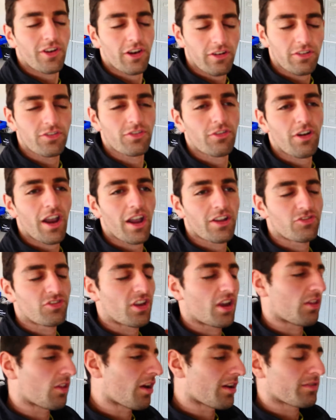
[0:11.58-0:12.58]
very
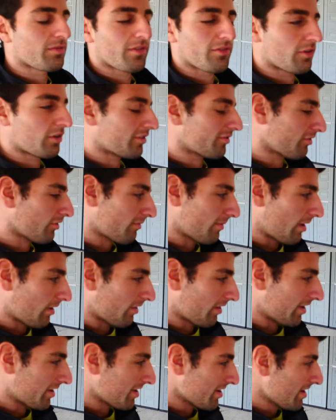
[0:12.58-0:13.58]
scratchy. I lost my voice for about
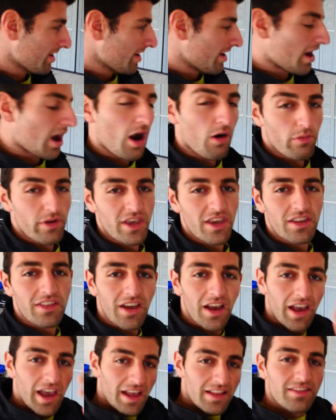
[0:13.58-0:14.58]
like a week,
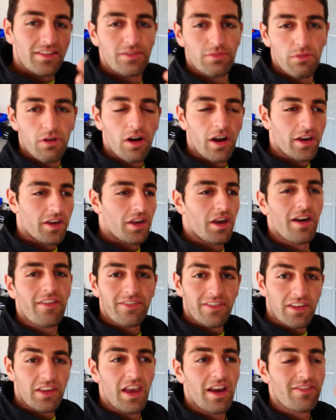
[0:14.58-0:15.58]
that hence why you
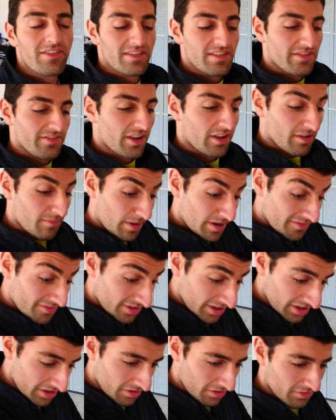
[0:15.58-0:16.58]
haven't seen very many
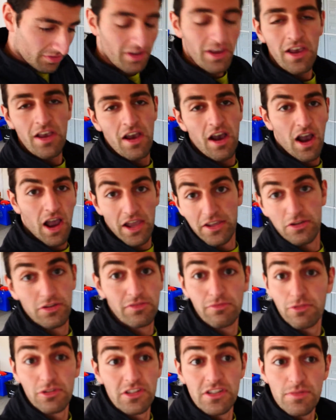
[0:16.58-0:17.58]
videos. I
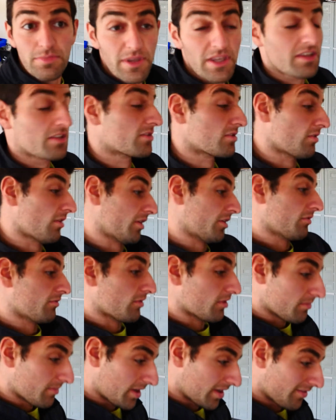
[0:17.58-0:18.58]
couldn't really speak, so I couldn't
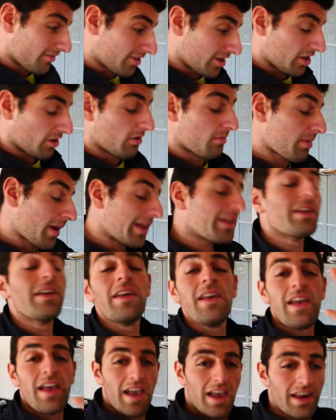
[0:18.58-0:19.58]
really make a video. But
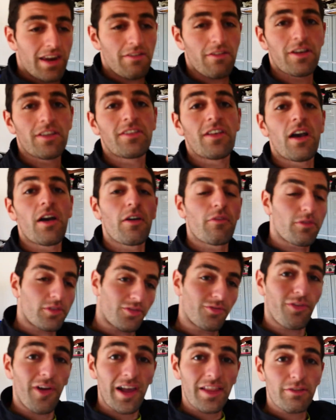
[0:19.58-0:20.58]
anyways, it's
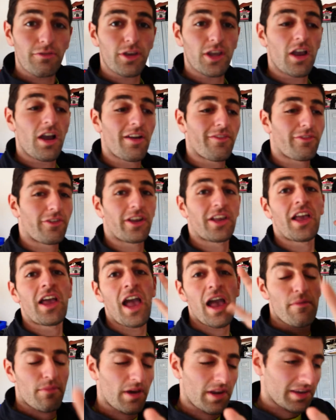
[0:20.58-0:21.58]
finally recovering,
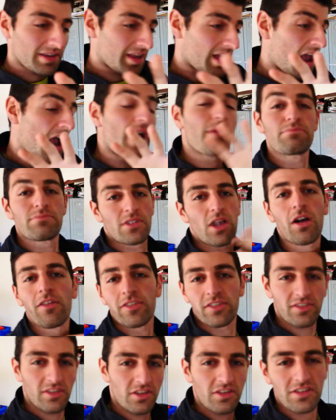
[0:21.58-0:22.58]
but
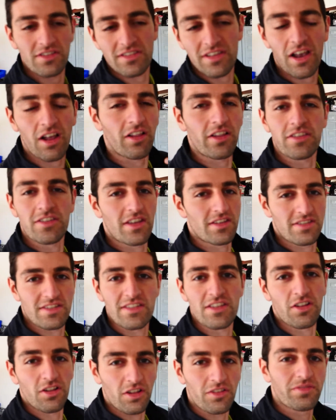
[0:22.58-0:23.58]
obviously you can tell it's
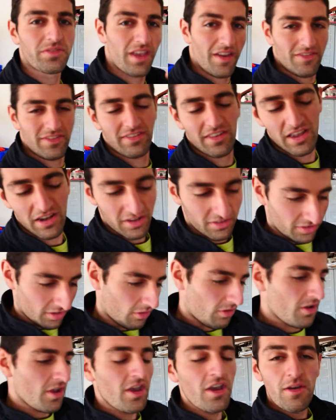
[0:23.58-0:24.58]
still devastated.
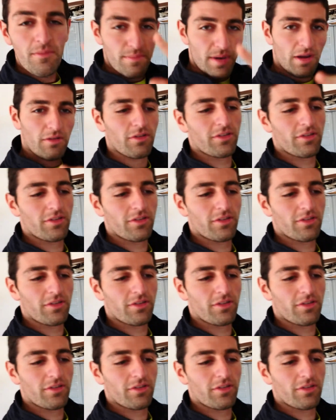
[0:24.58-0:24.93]
So bear